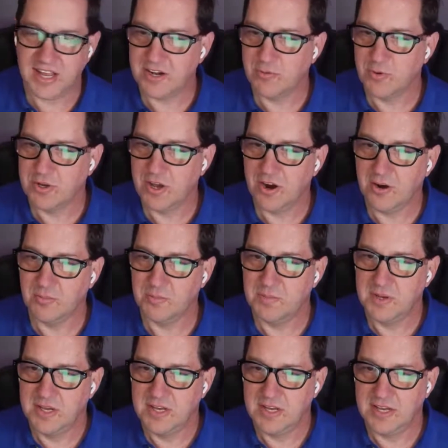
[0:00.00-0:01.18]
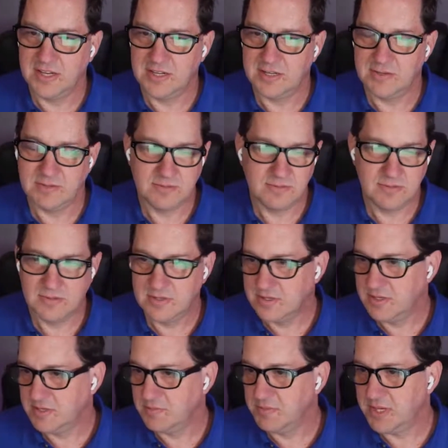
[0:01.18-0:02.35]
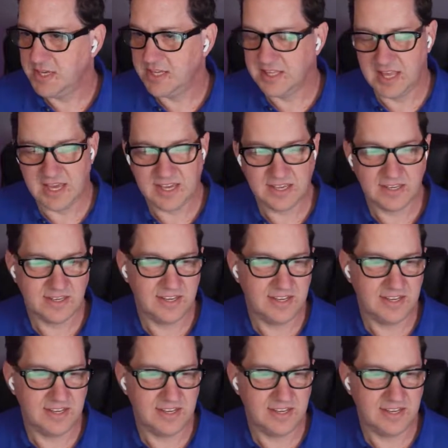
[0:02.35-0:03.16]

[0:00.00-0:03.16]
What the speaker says: I don't know where you are, B Eli,